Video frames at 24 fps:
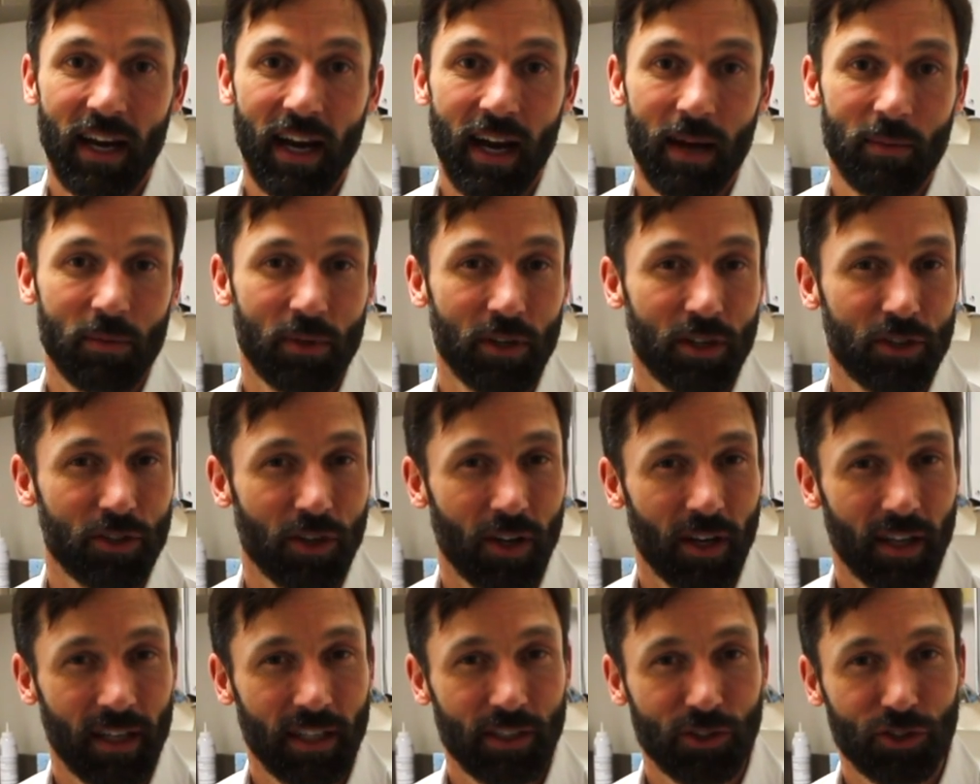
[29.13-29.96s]
I'm going to
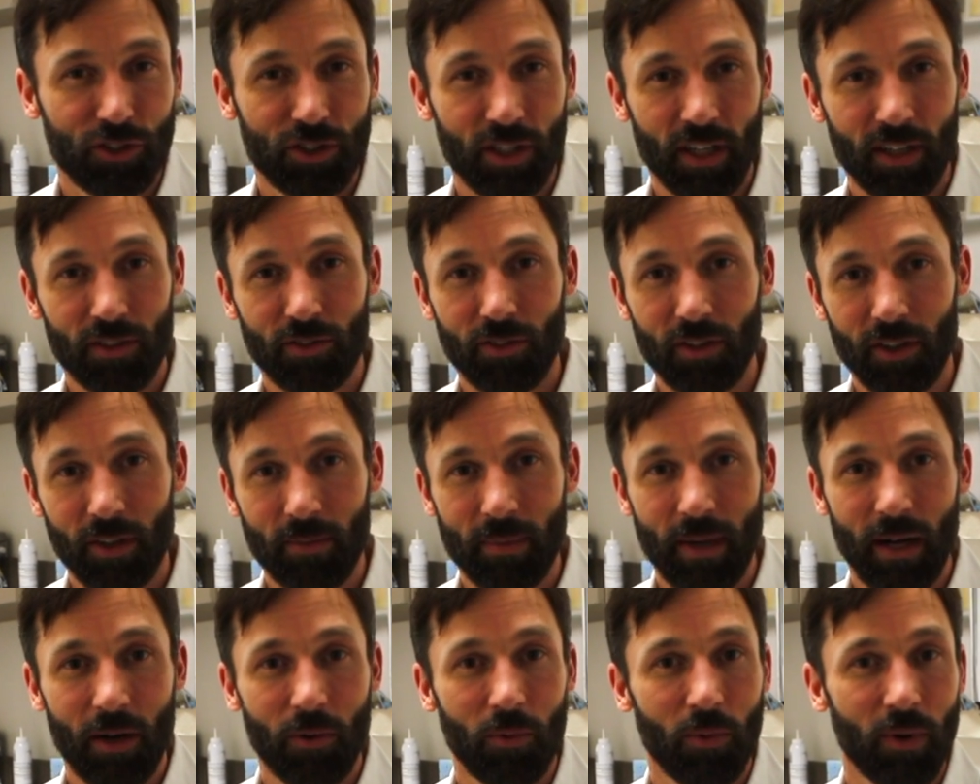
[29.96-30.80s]
talk in general
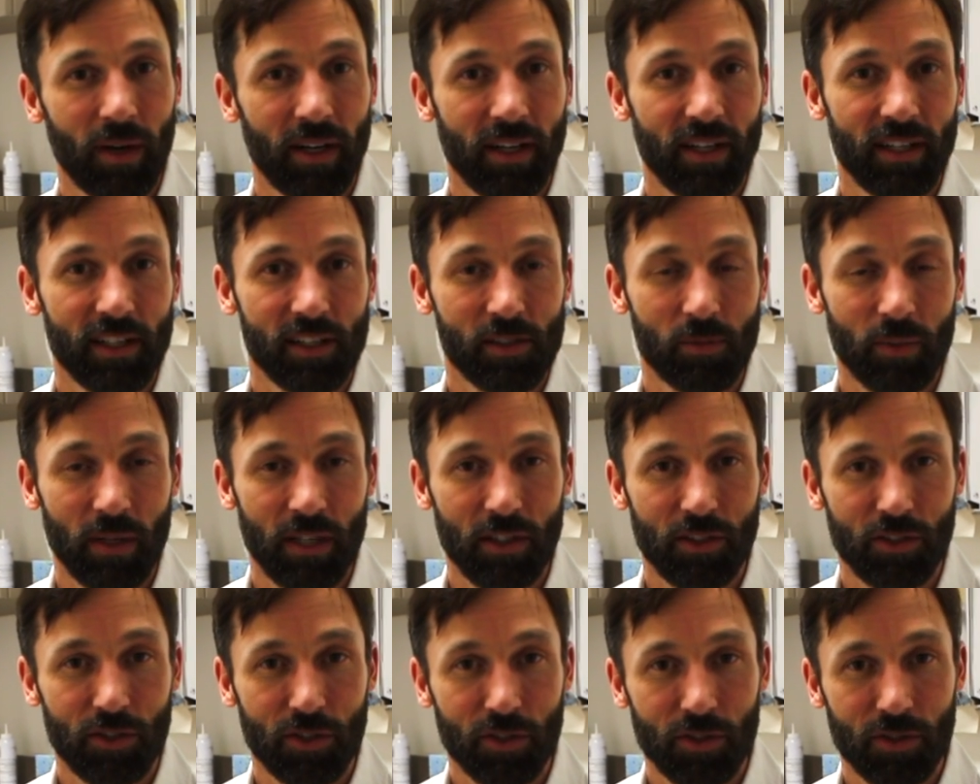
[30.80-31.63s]
about what it is
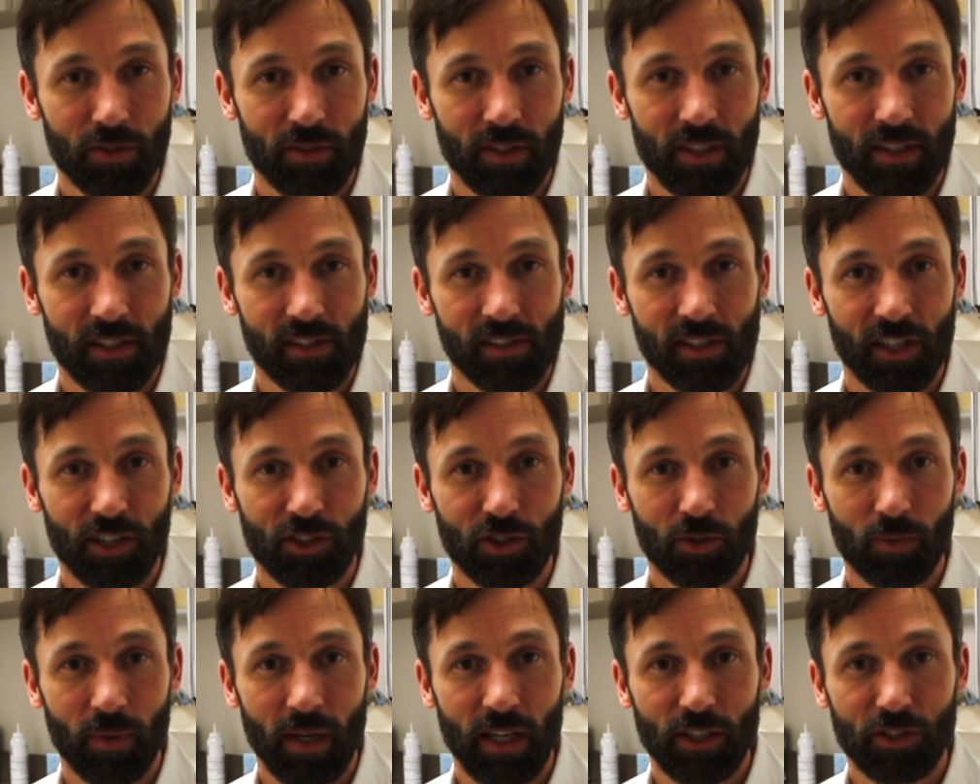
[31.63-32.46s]
we do in the
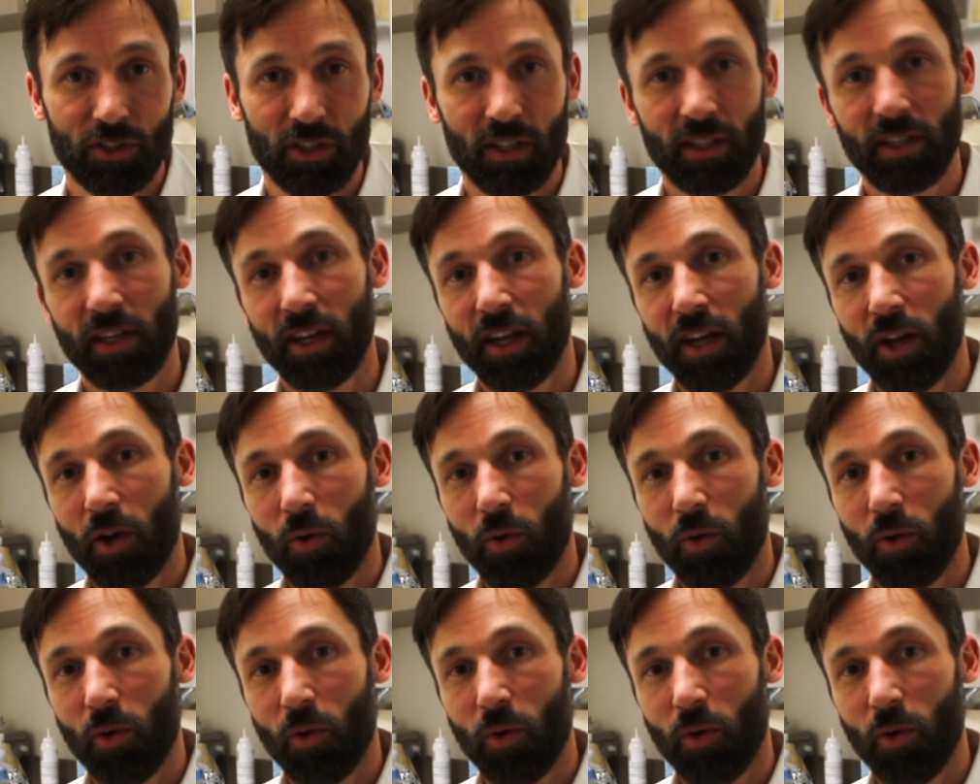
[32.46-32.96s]
situation.